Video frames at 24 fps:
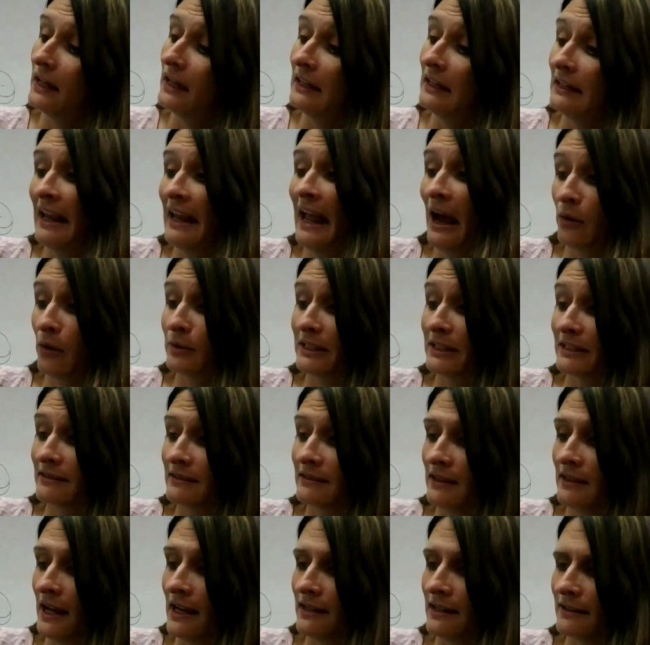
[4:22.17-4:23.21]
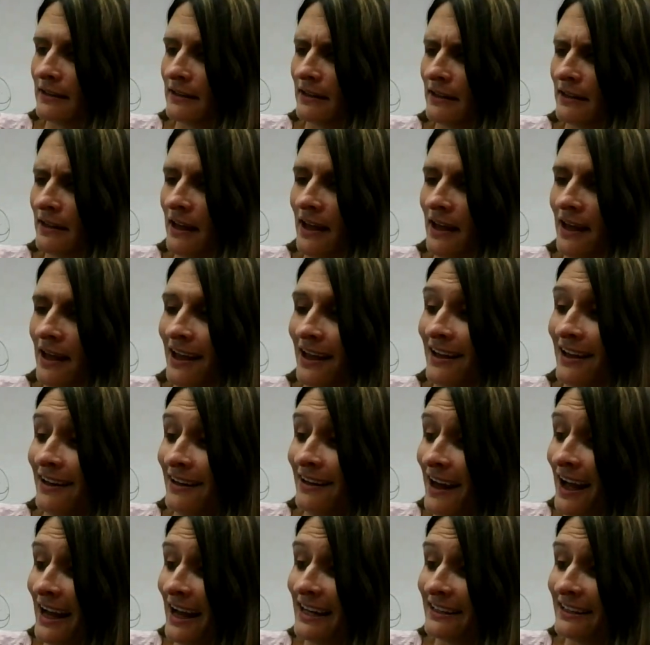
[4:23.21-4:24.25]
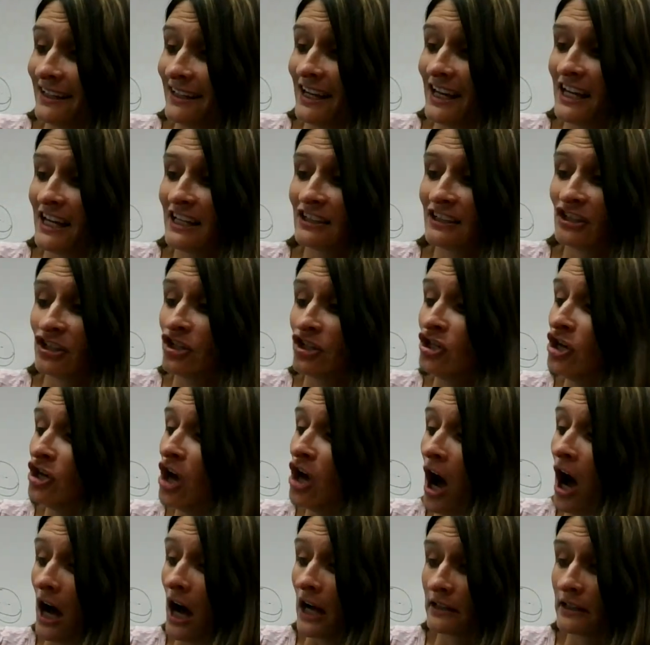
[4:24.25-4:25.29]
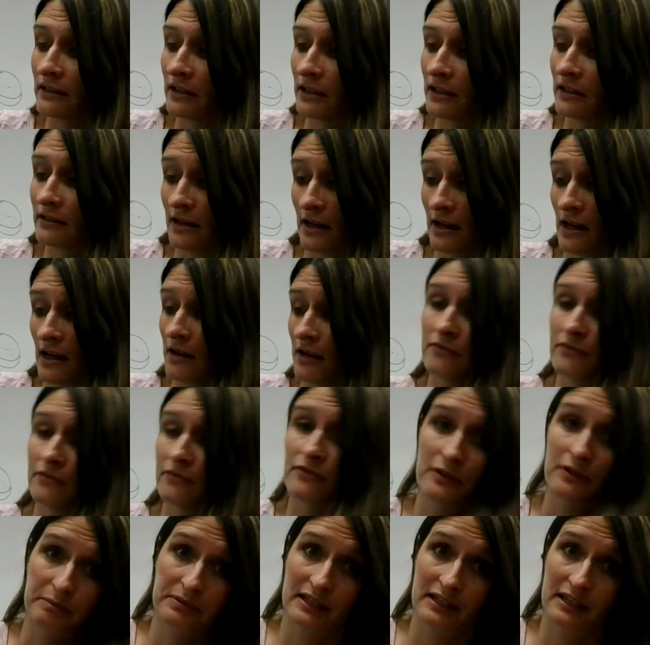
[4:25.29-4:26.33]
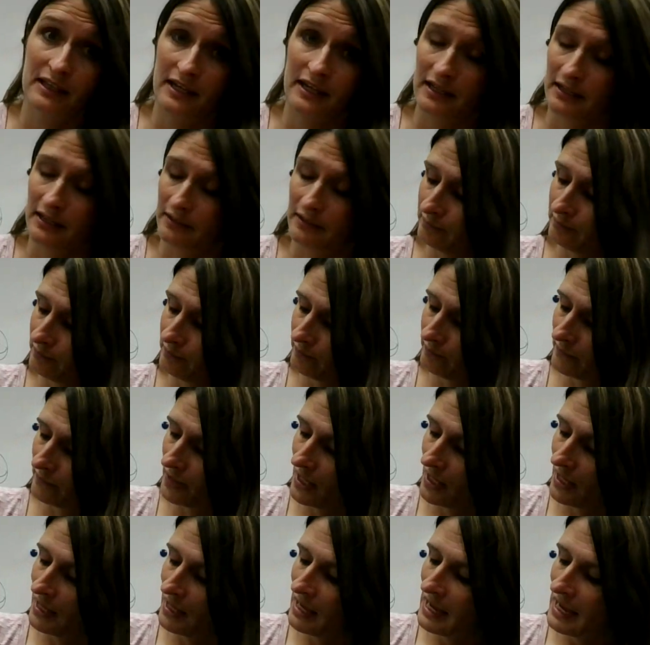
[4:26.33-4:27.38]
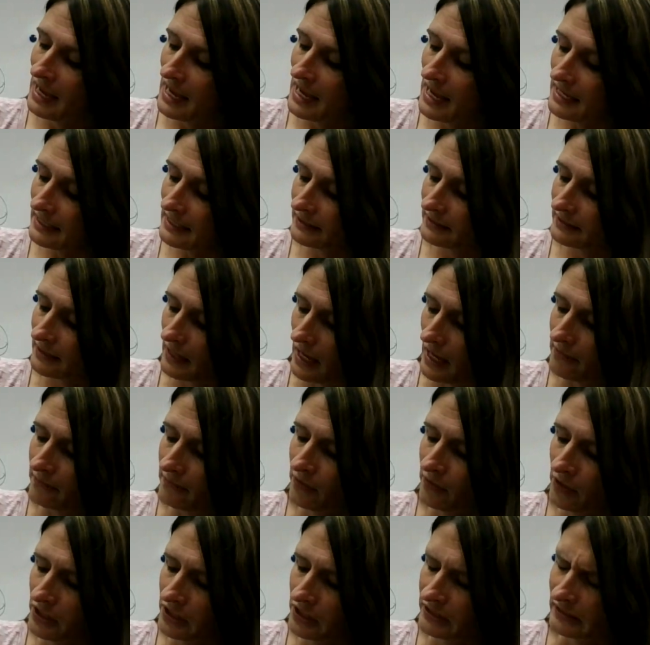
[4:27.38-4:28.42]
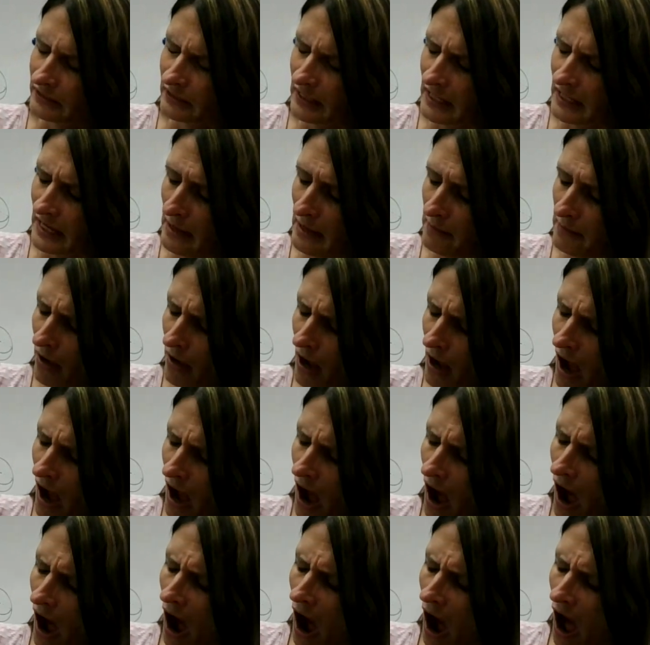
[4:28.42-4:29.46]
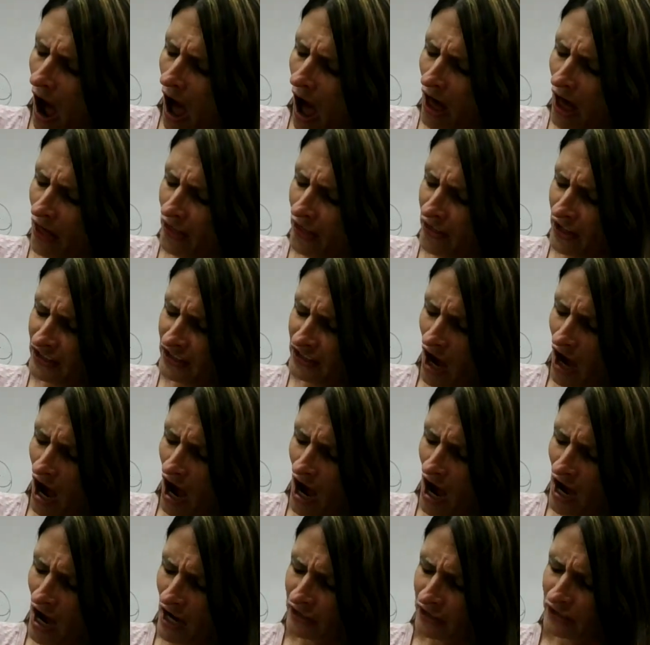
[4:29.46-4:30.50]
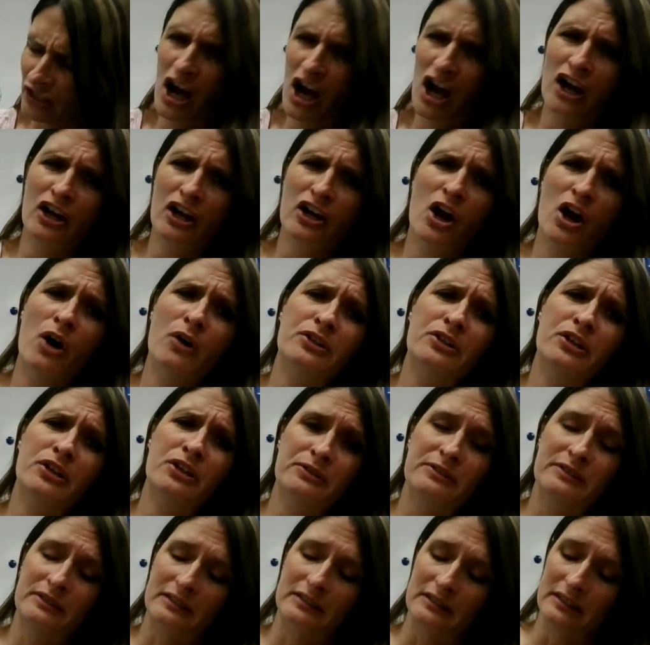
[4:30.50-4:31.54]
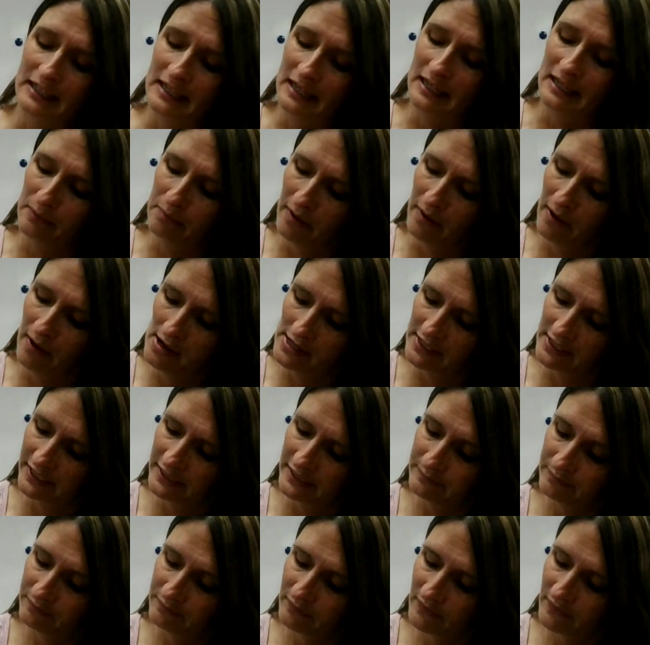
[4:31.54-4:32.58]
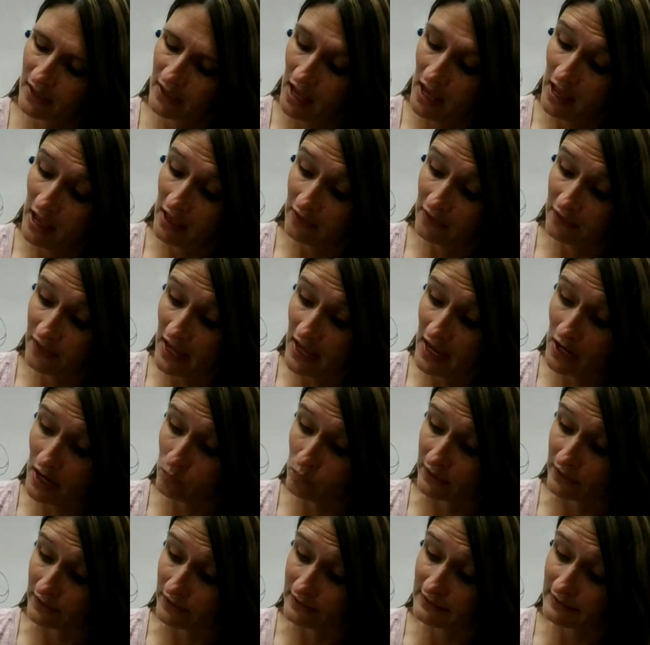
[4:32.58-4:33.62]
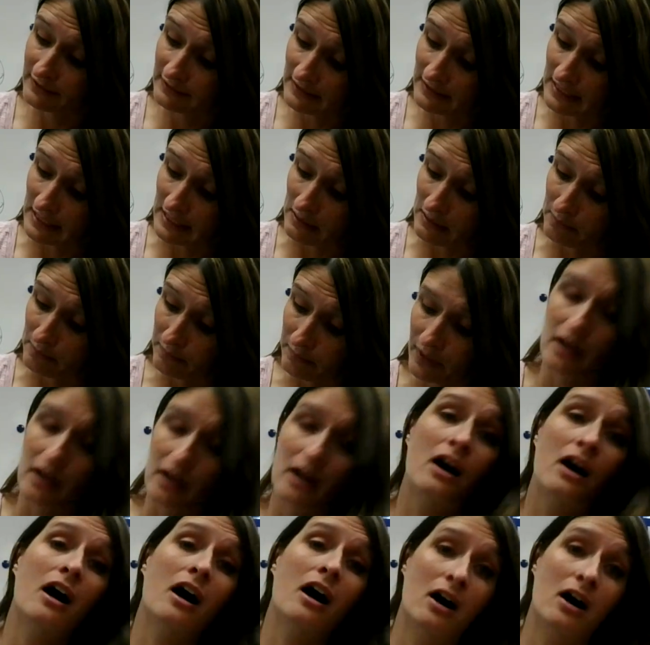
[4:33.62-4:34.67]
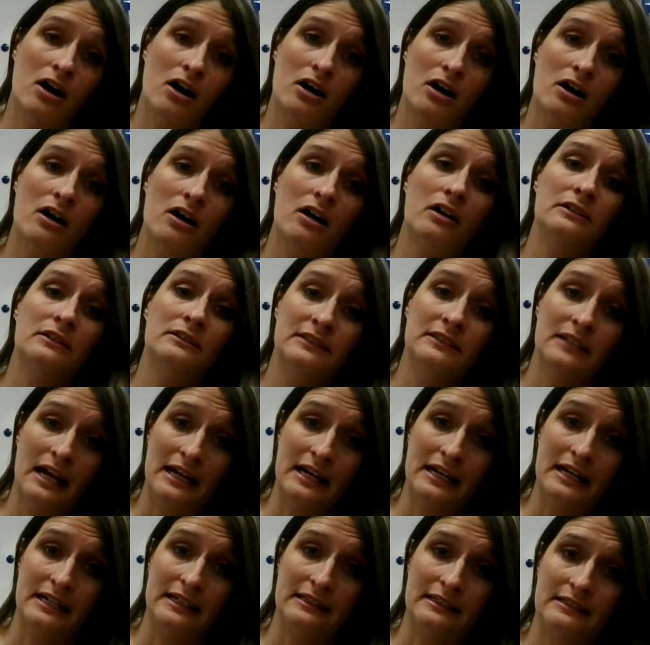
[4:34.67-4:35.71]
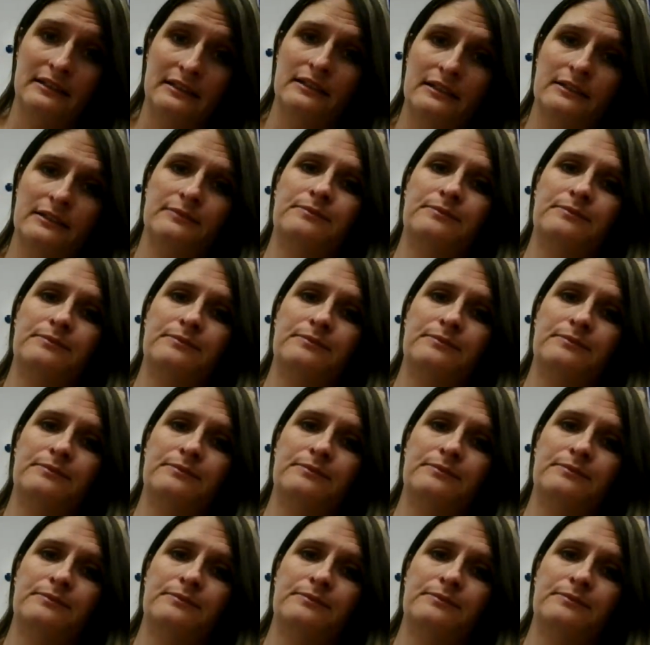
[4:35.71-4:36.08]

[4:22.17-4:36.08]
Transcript: Now it is night. Night is not time for play. It is time for sleep. The dogs go to sleep. They will sleep all night.